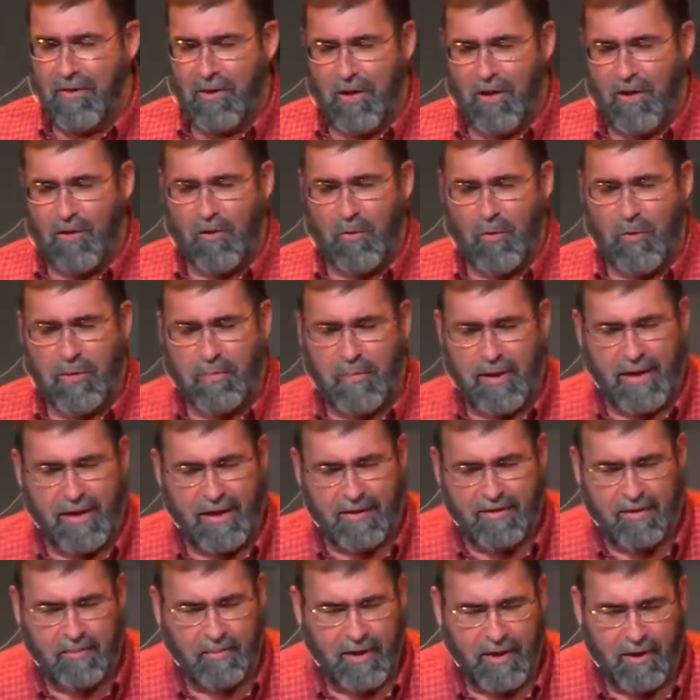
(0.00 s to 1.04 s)
all the way
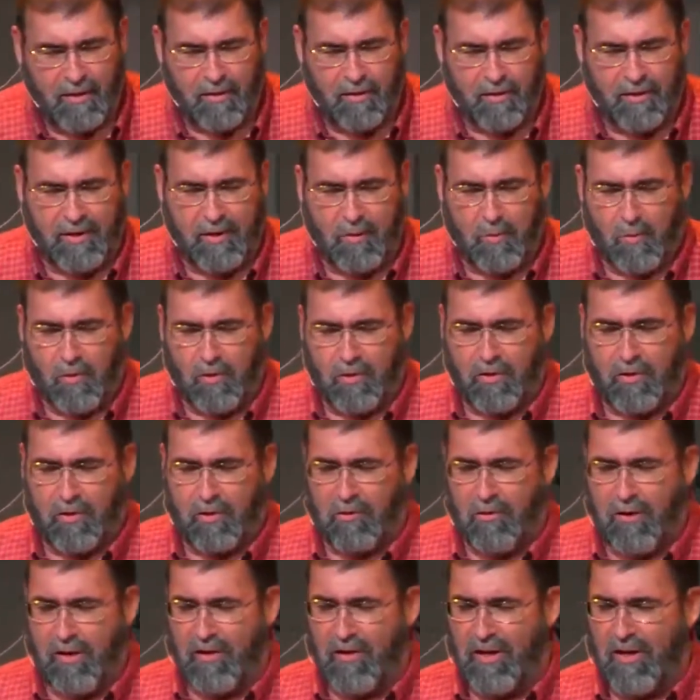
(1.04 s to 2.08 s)
back to my early work
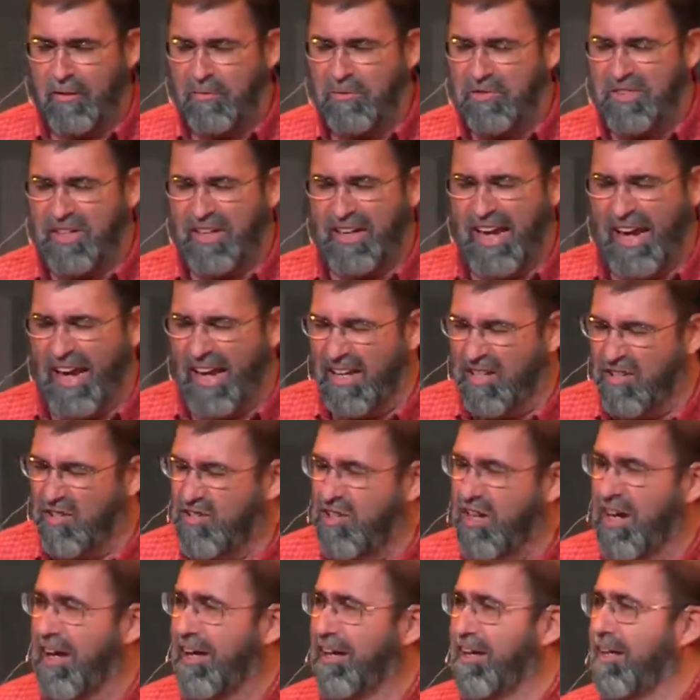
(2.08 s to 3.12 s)
career, I was a gas
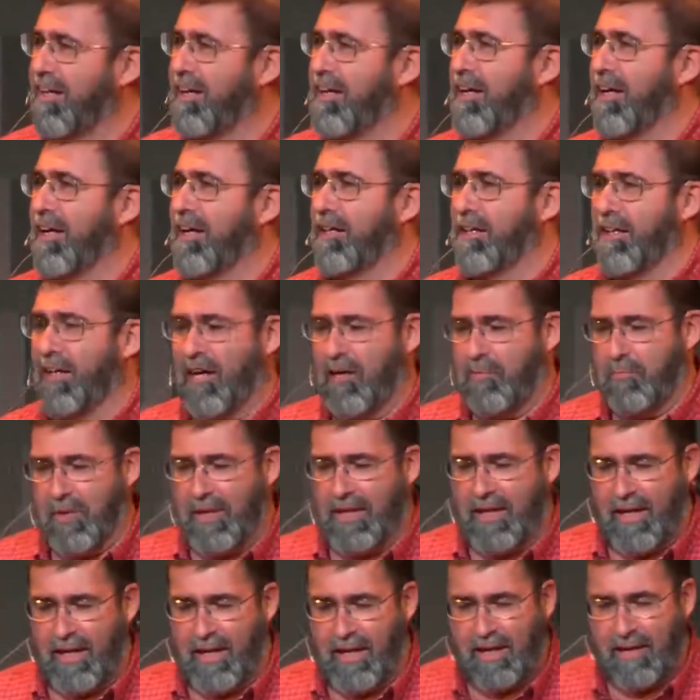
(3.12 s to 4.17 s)
jockey, a light
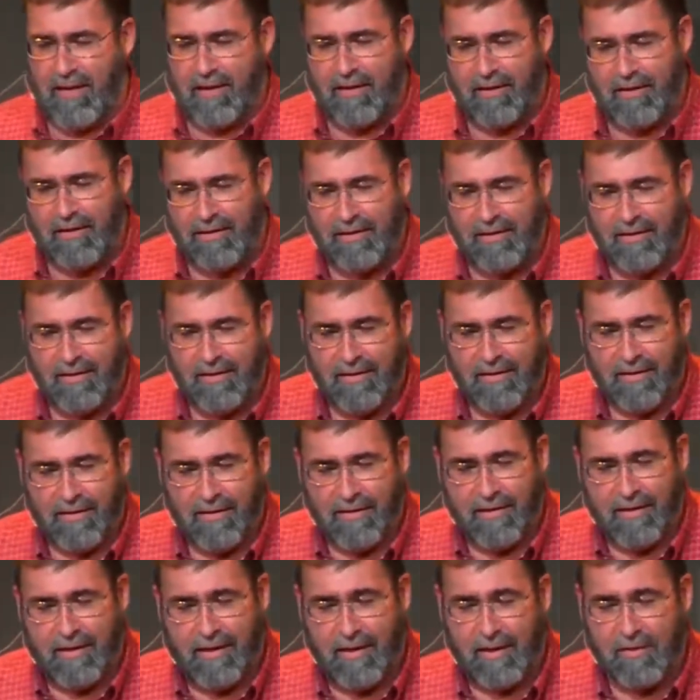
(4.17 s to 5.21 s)
mechanic.
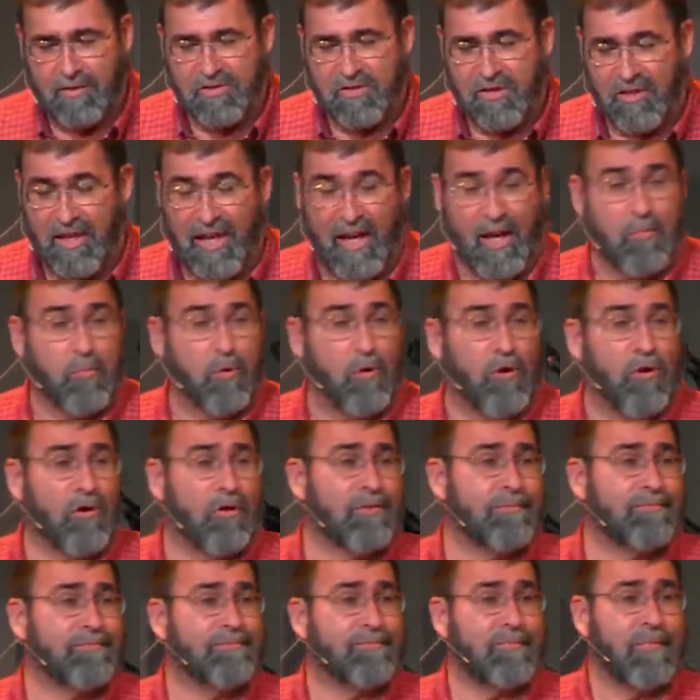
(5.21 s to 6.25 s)
I was a
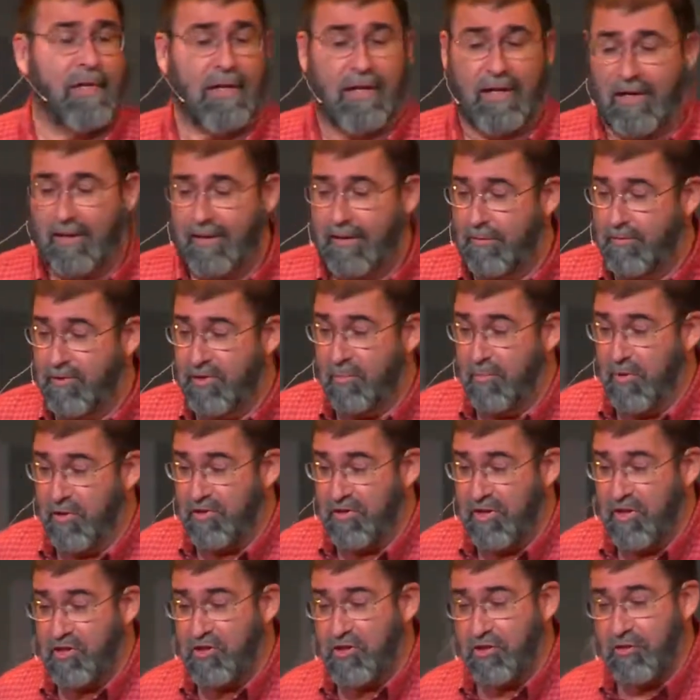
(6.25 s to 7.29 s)
laborer. I was a
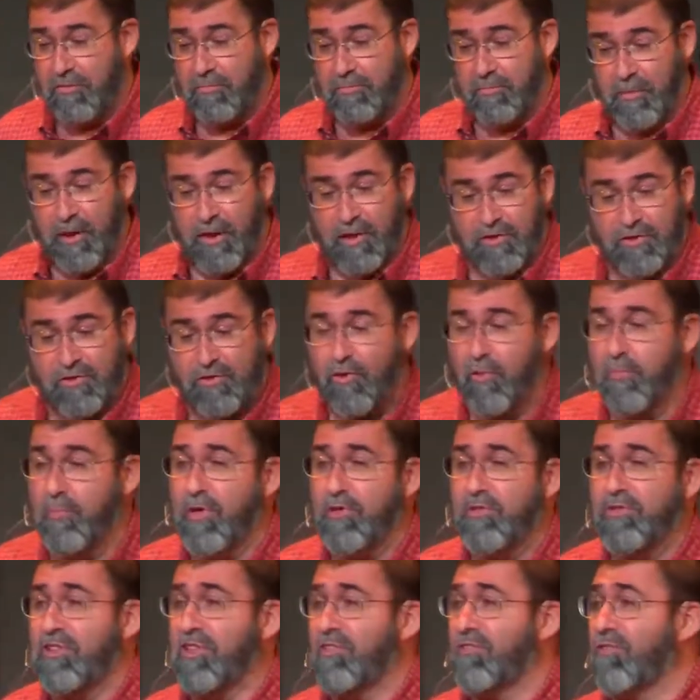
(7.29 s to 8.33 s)
musician, minister of
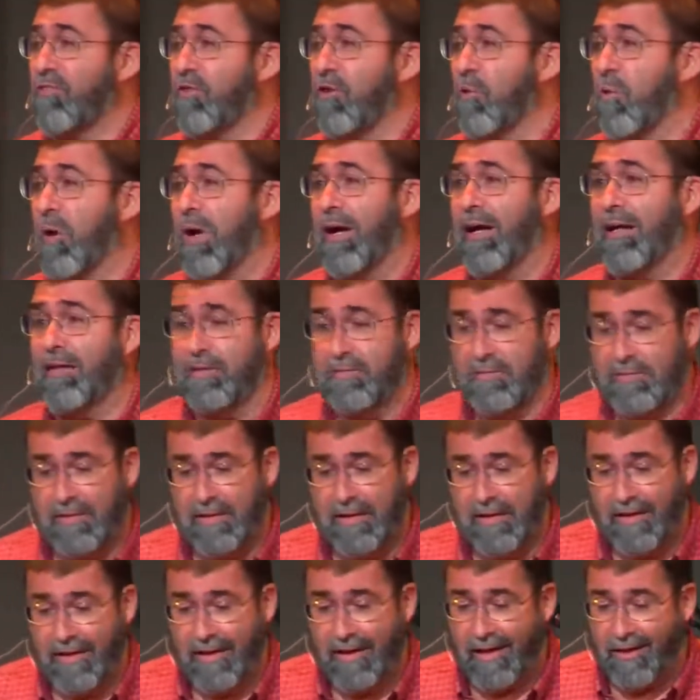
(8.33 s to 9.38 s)
music for a while.
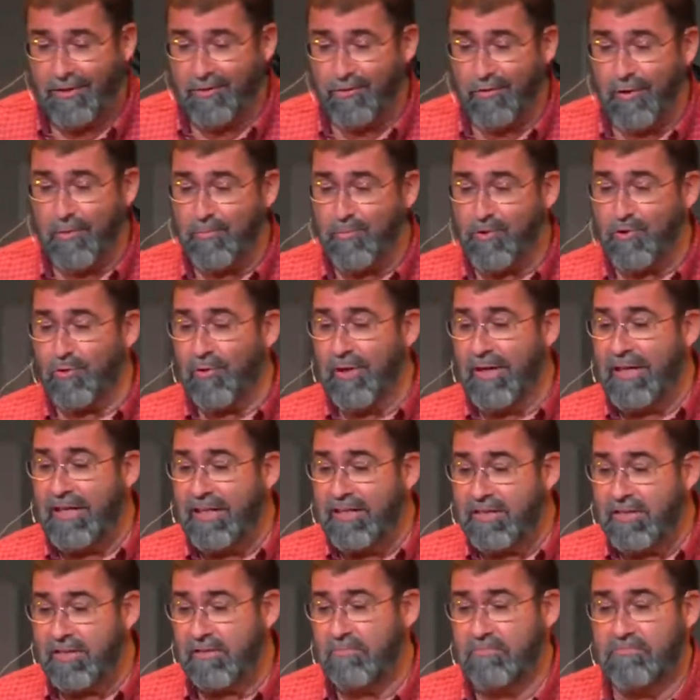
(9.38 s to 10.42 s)
I trimmed
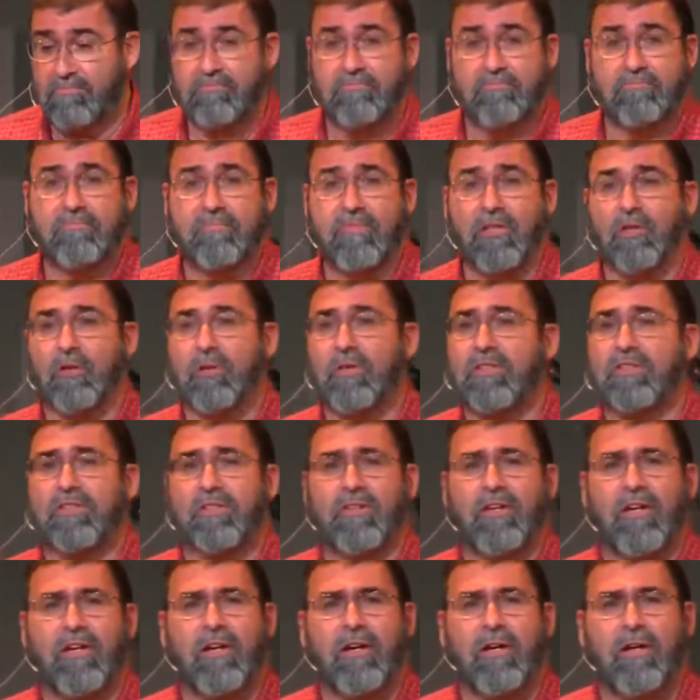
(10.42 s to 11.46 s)
trees. Lewis,
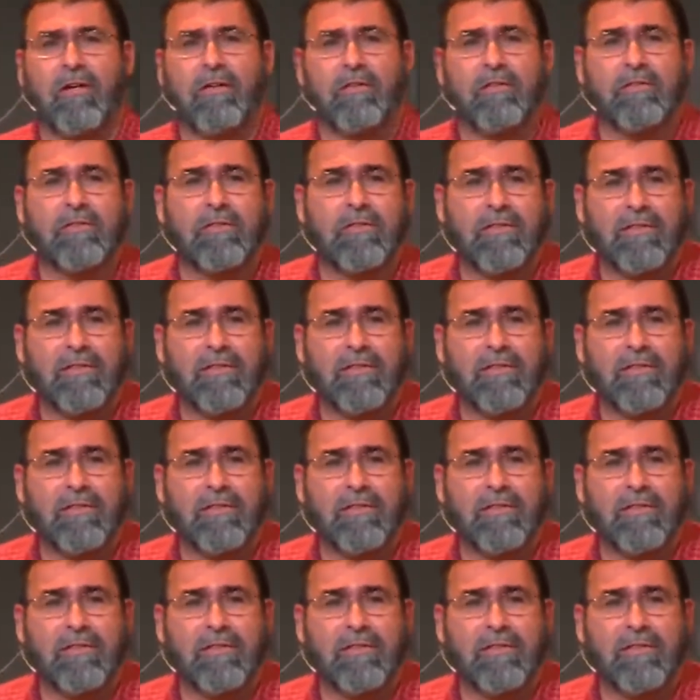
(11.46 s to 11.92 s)
are you here?